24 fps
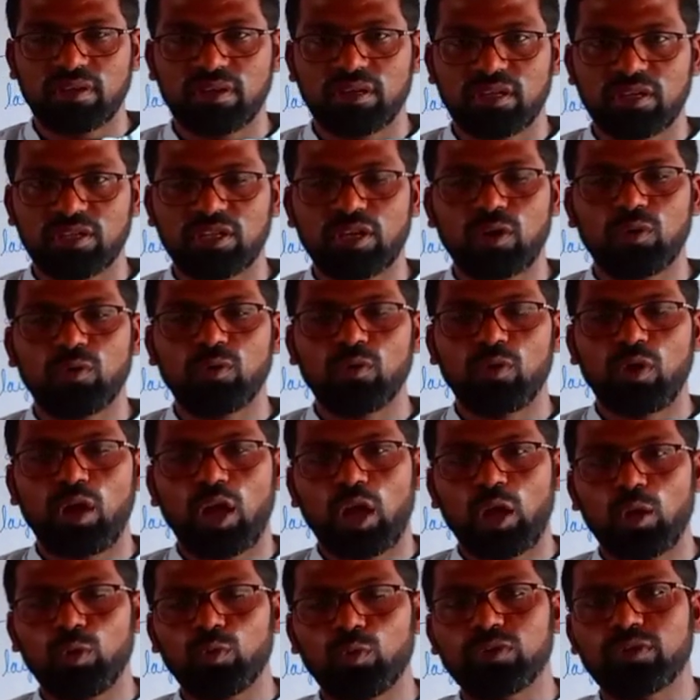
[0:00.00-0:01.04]
Now
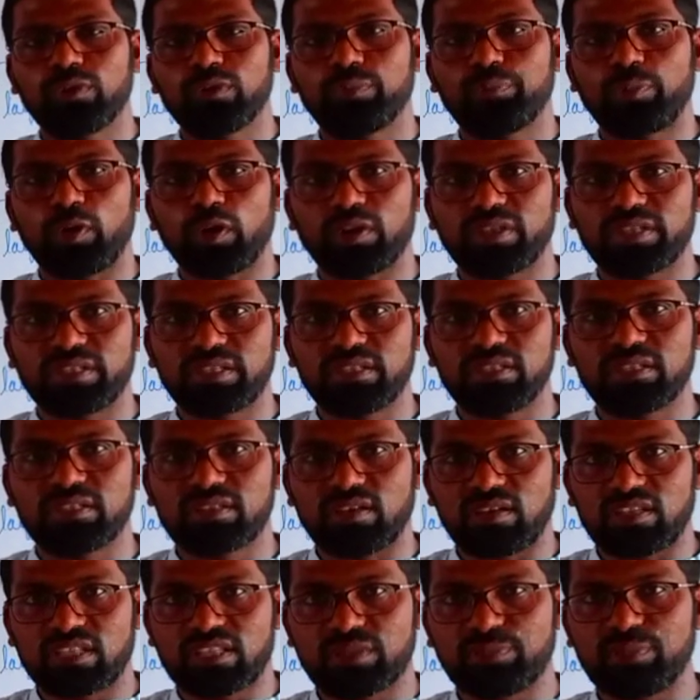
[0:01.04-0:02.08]
how the particles
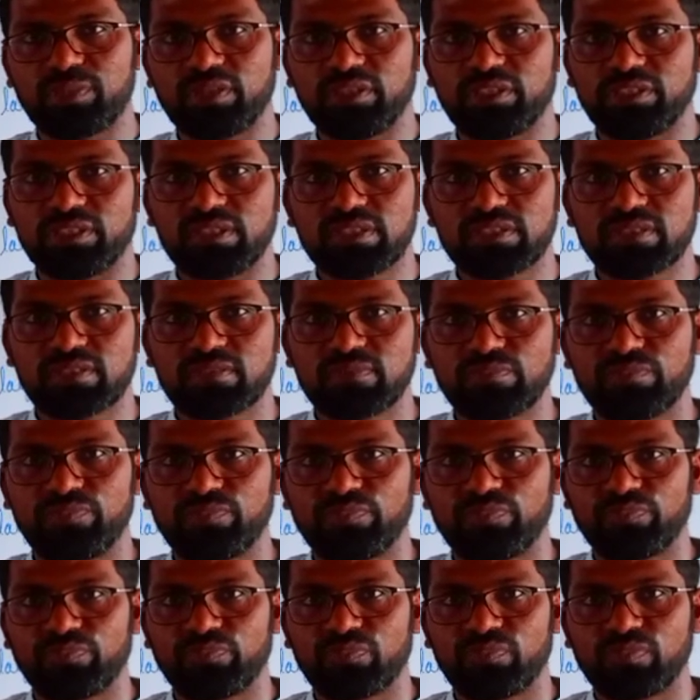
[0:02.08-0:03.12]
or spheres
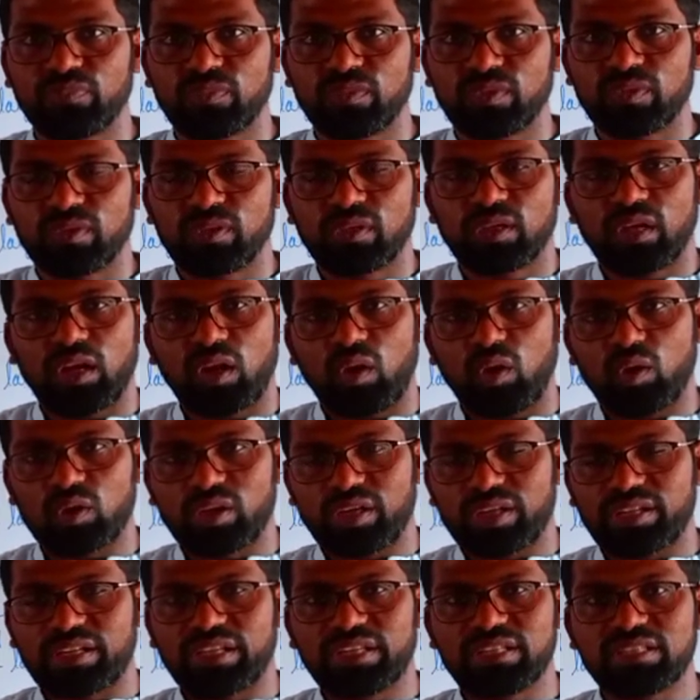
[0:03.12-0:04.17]
are
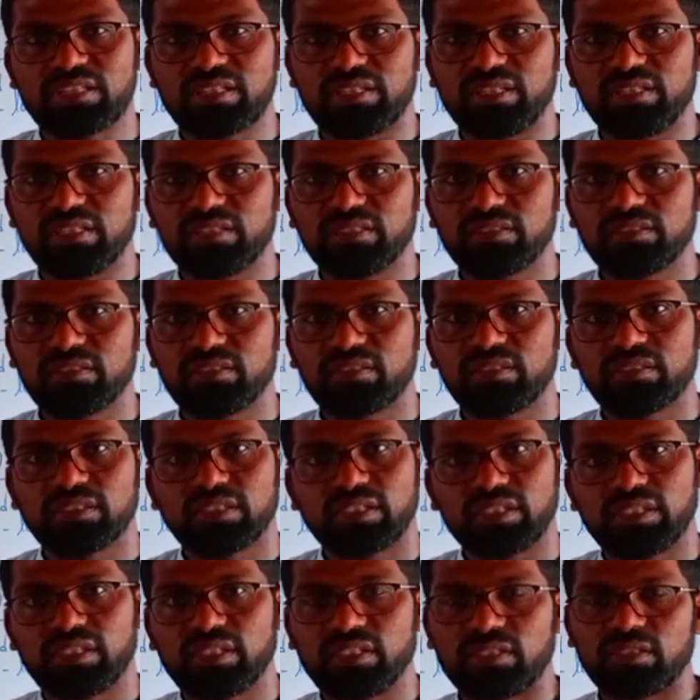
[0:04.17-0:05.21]
arranged
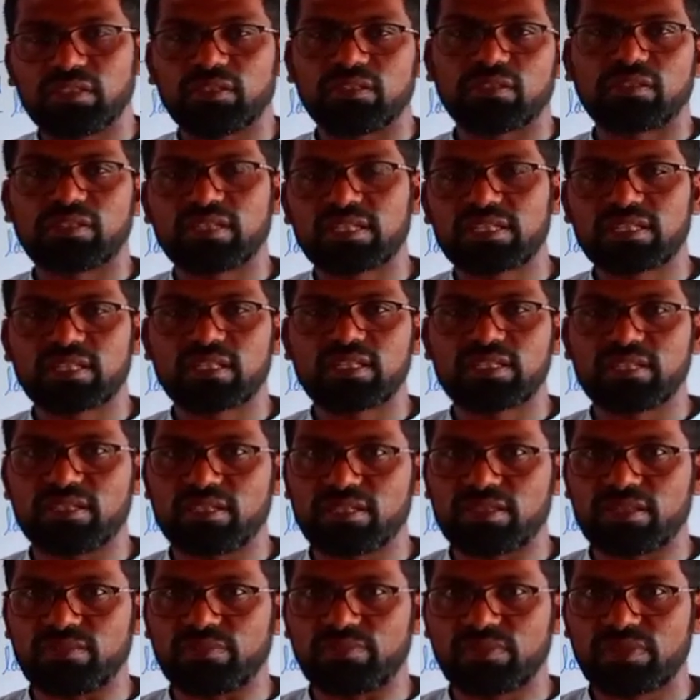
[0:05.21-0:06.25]
in crystal
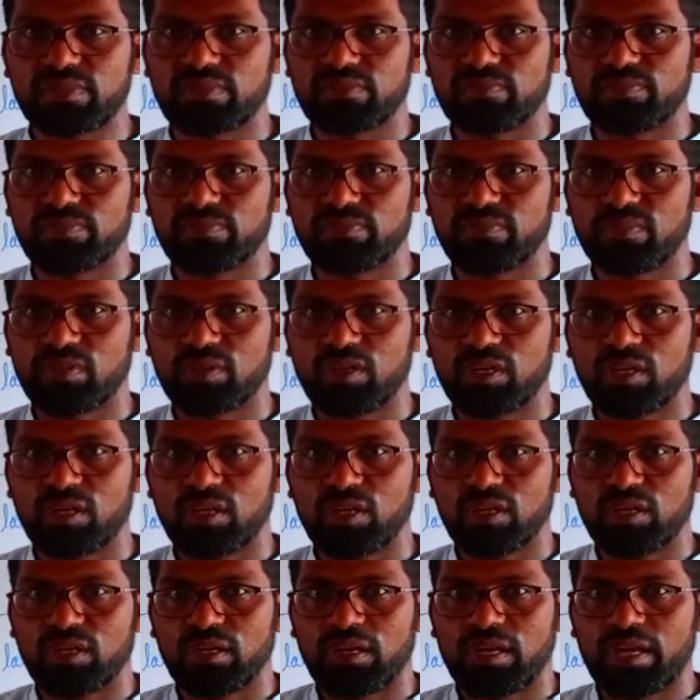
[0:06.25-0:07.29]
systems.
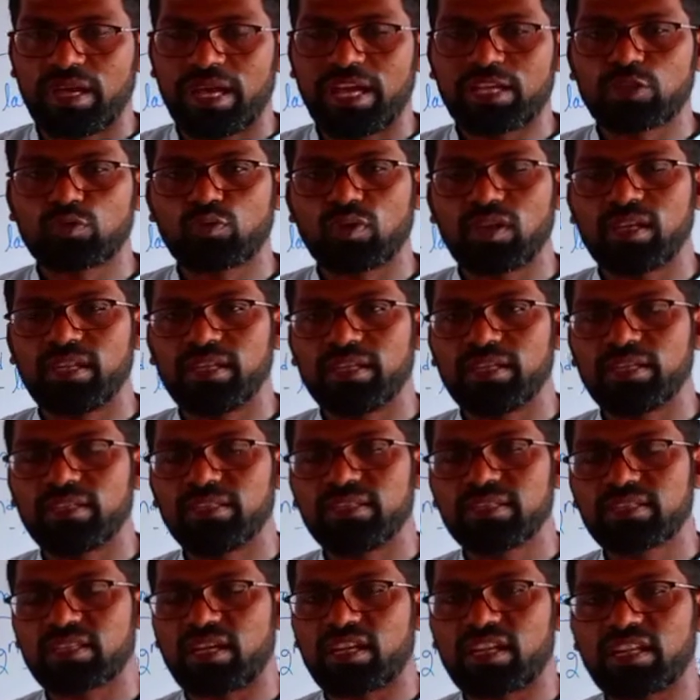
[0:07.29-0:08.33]
Actually
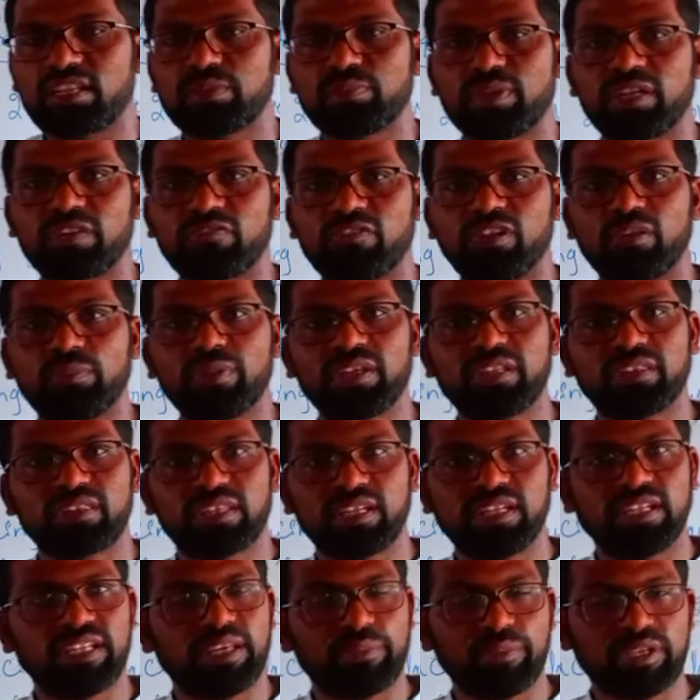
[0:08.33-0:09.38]
this arrangement will be in 3
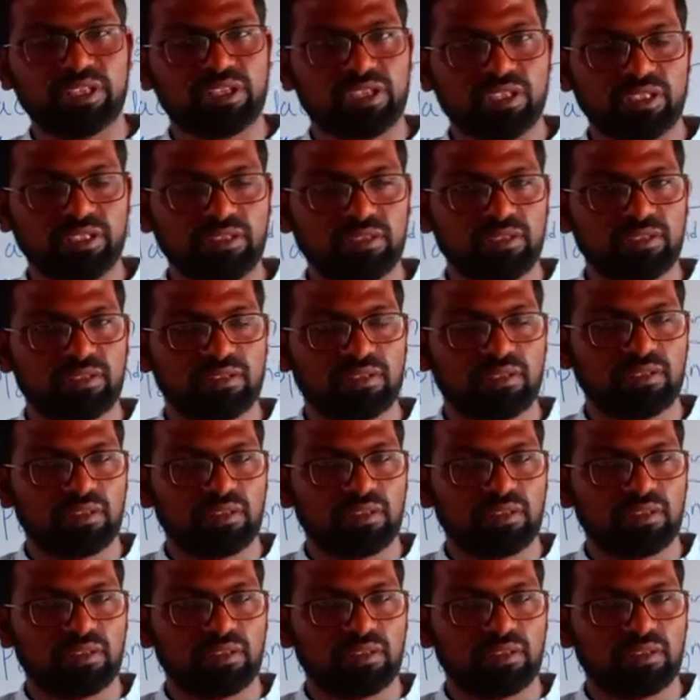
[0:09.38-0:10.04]
dimensions,